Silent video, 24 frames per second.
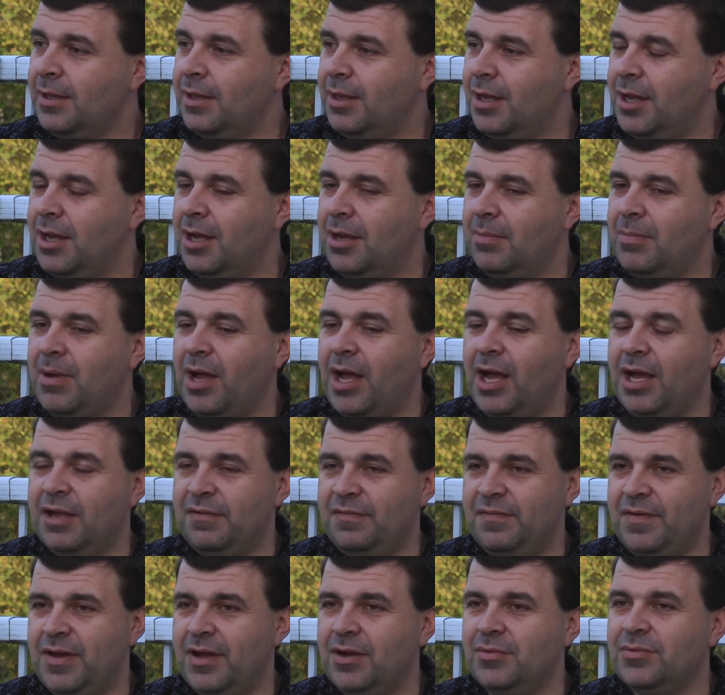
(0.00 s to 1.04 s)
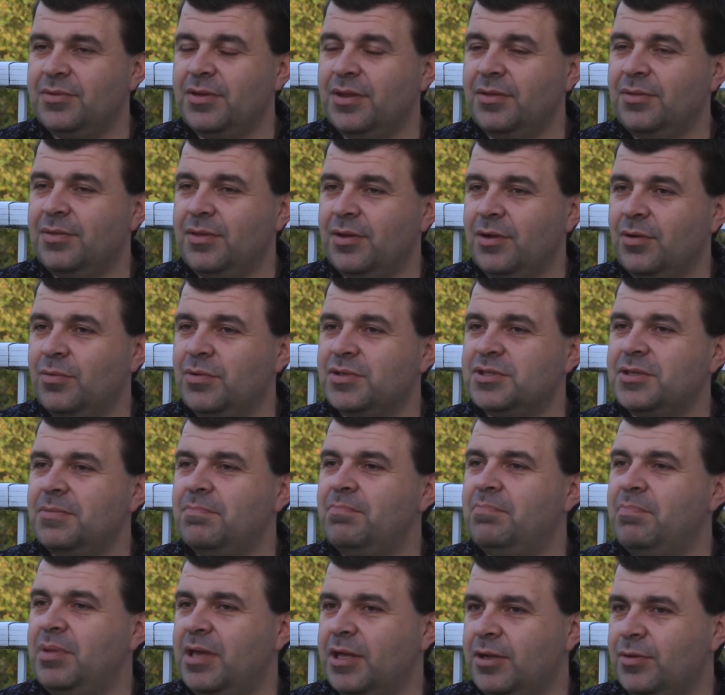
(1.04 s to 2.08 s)
I found that there was a
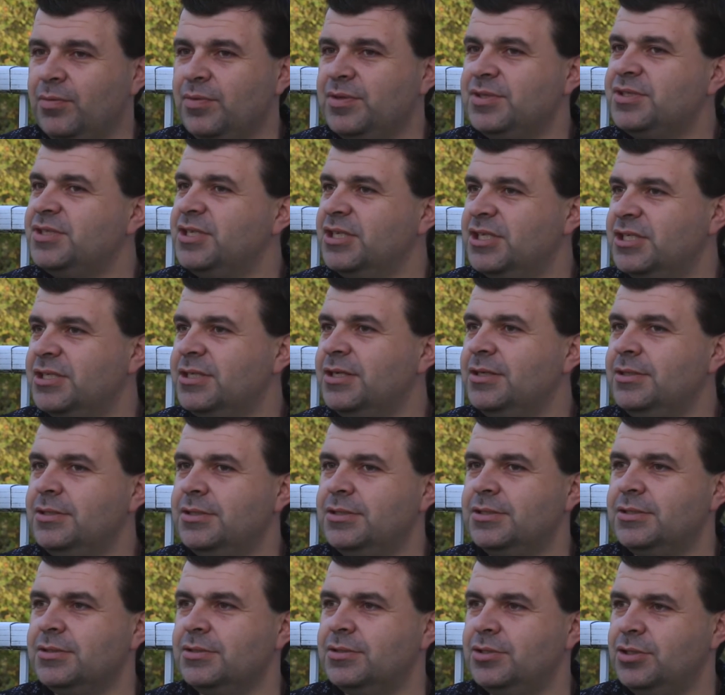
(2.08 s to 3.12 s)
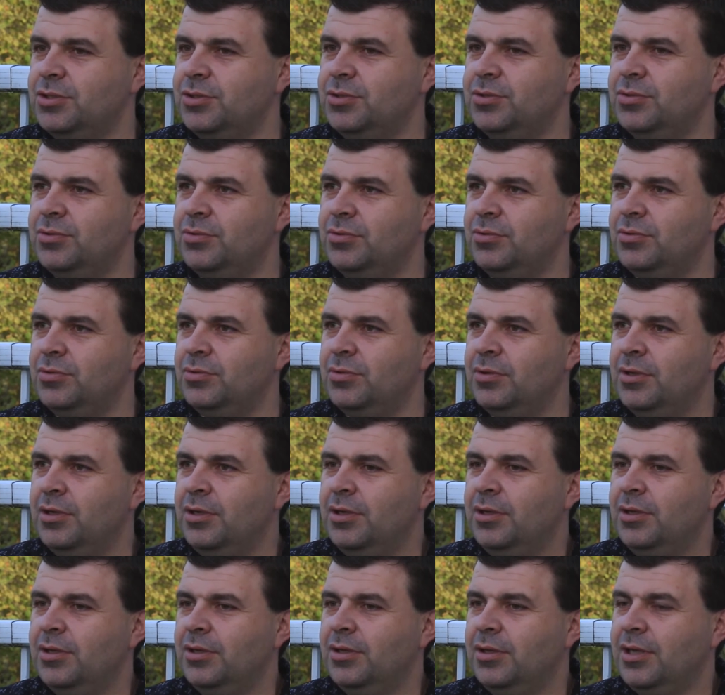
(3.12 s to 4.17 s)
big resistance to
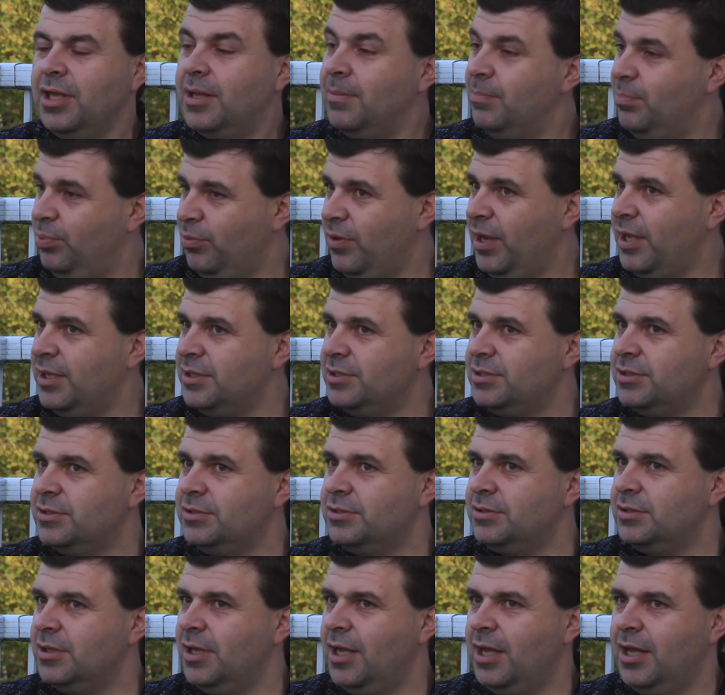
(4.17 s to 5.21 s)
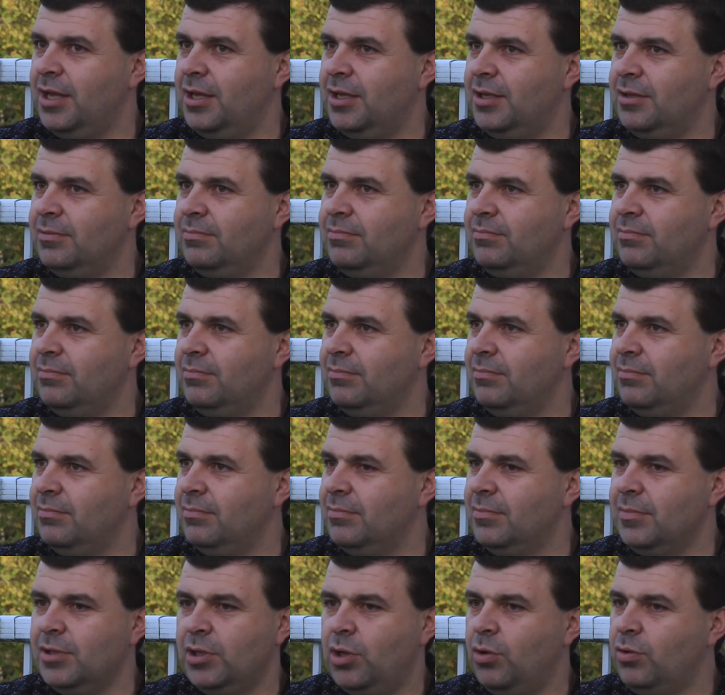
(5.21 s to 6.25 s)
embrace
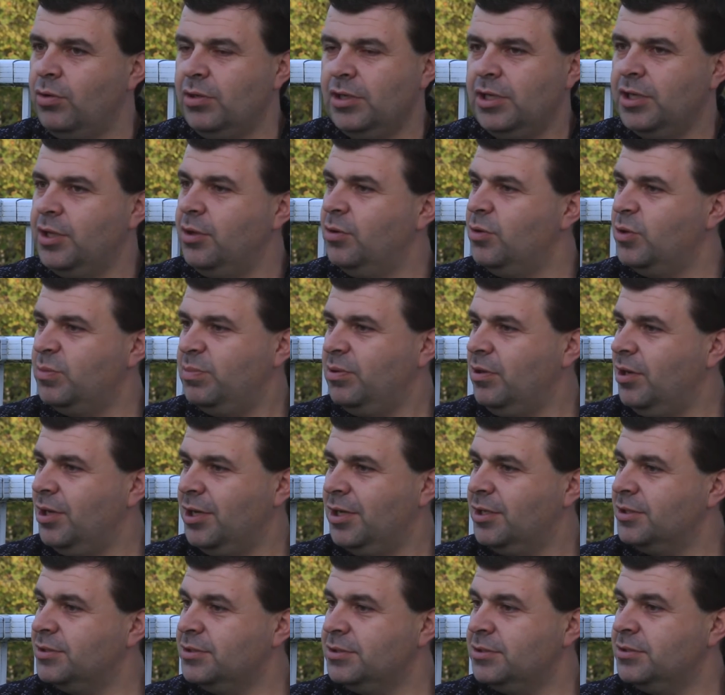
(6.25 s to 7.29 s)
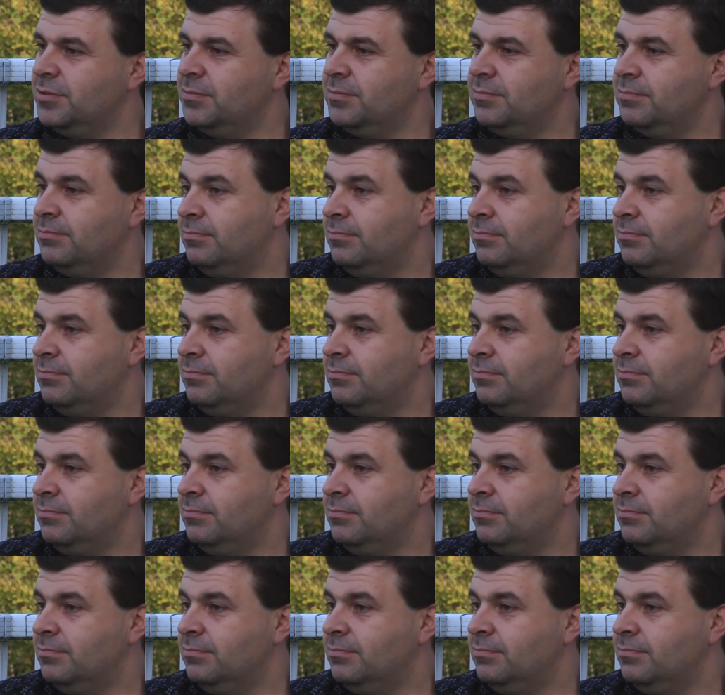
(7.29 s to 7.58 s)
locally owned products.